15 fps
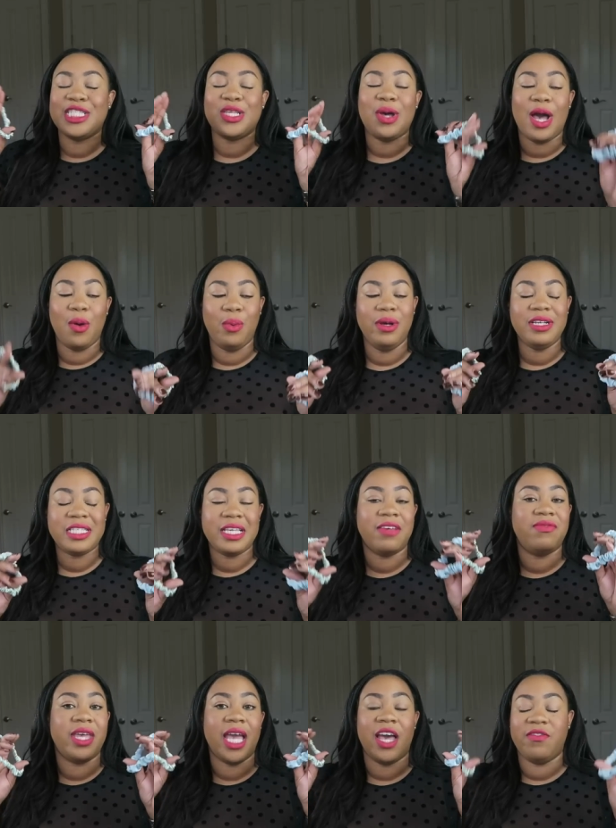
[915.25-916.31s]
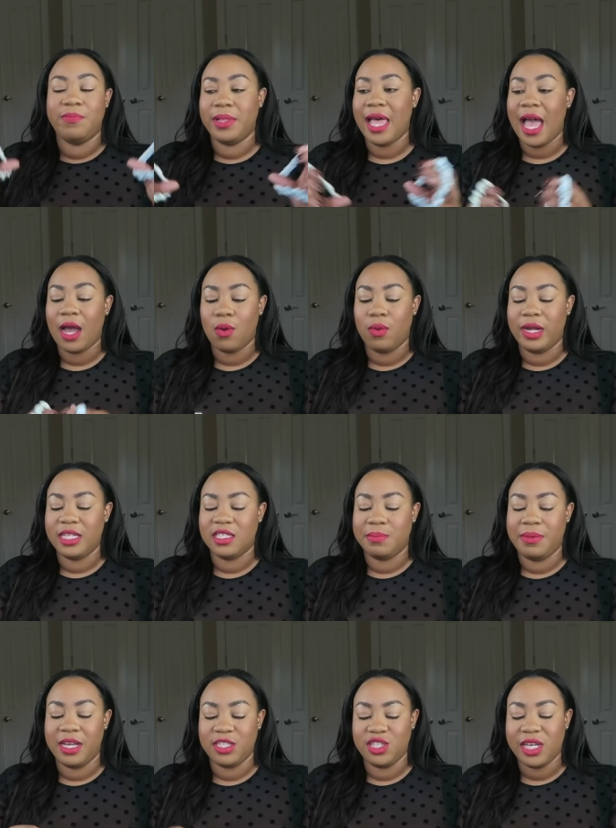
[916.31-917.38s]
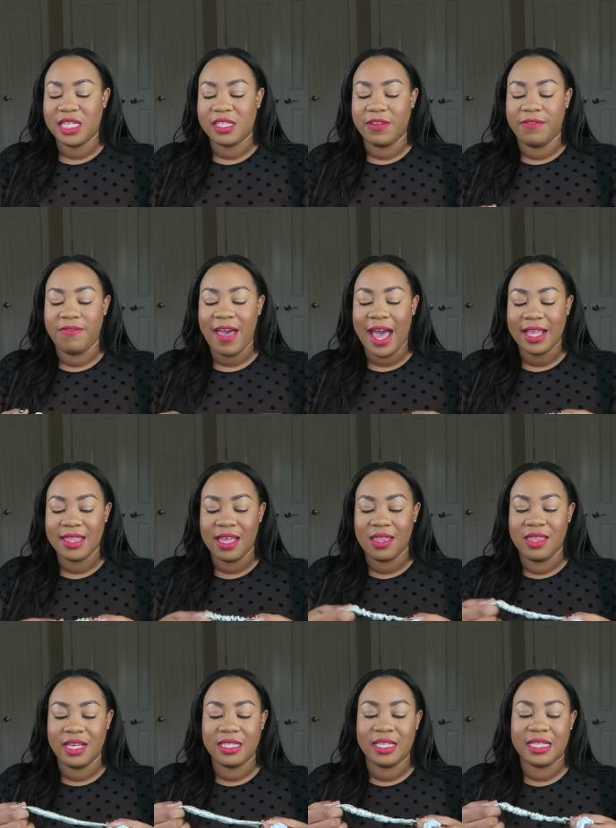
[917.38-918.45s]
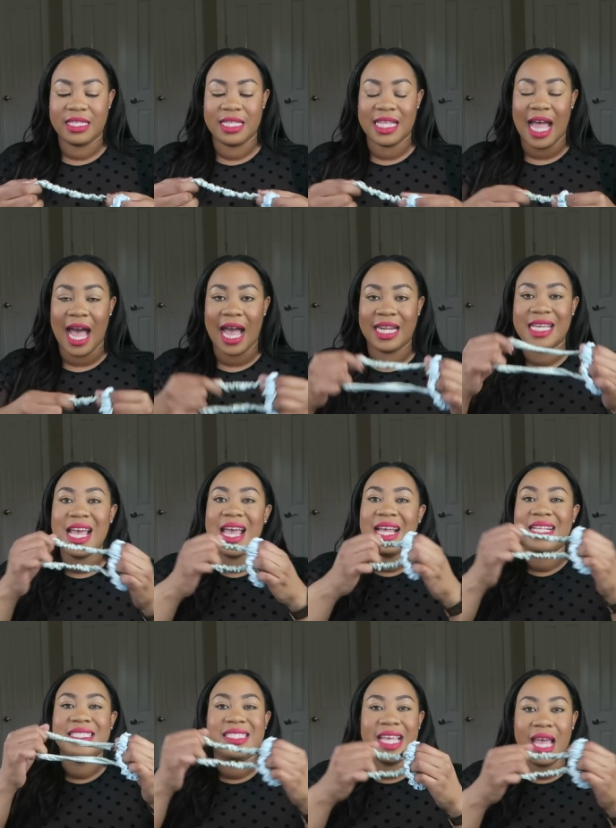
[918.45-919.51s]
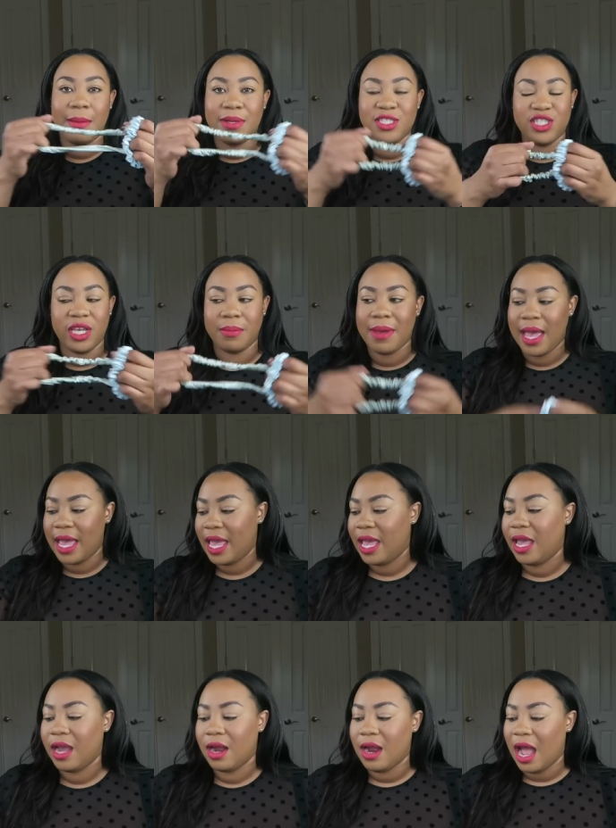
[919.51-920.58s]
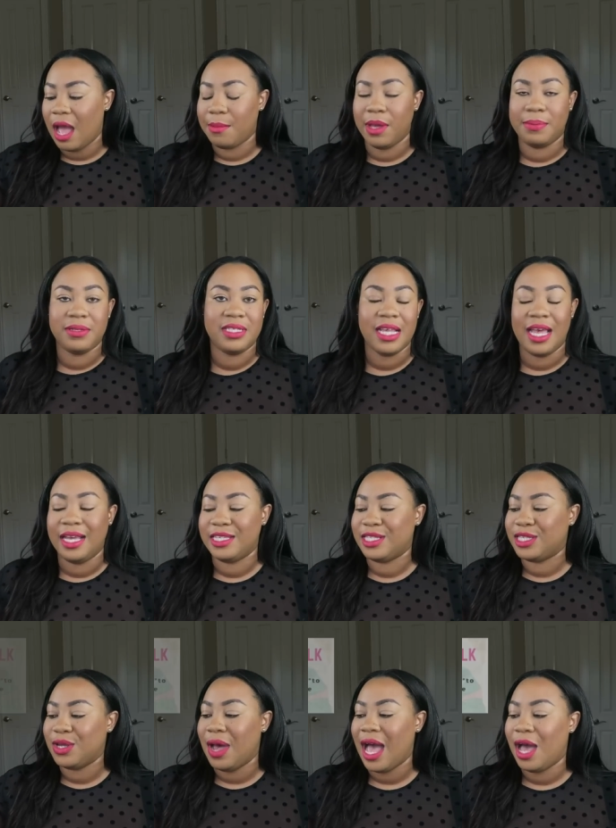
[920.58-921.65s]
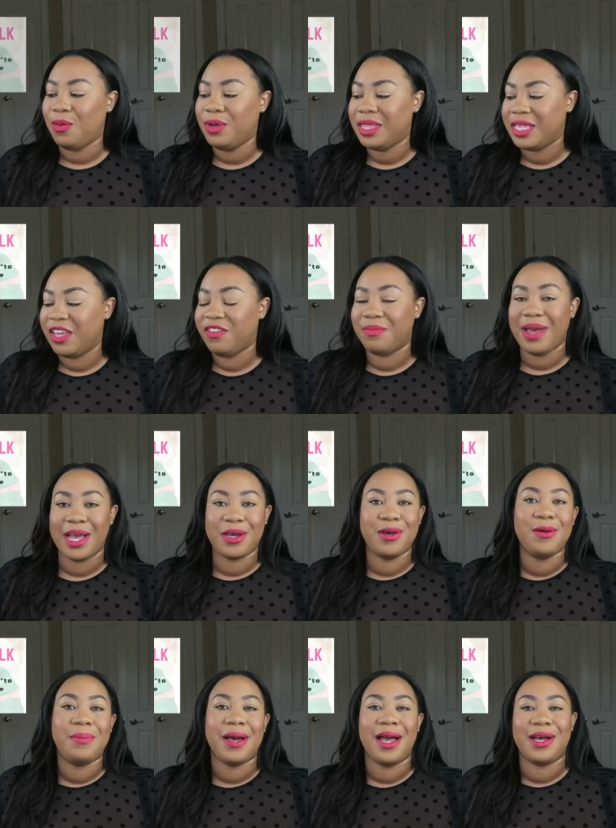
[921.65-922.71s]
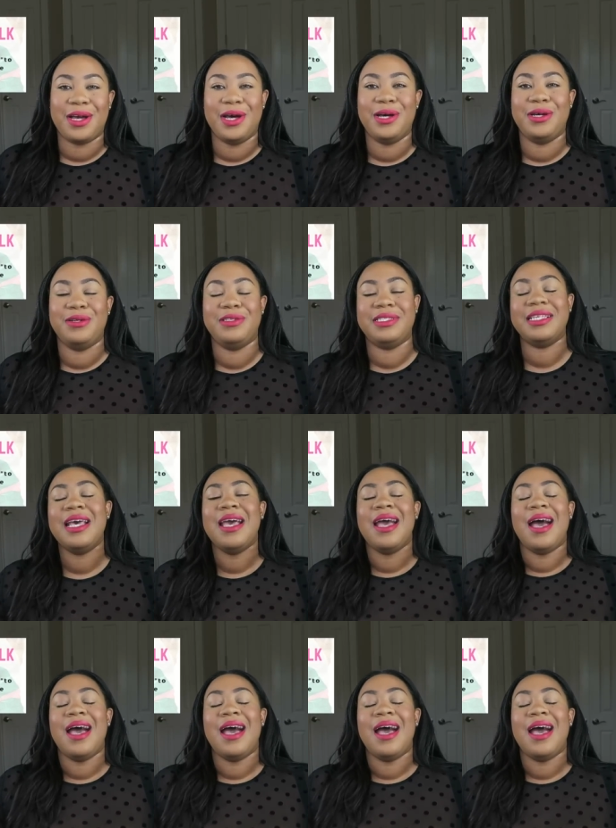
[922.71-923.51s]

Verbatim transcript: So I will see if they have black ones, but just the fact that this is not damaging my hair, I'm obsessed. So I will leave my coupon codes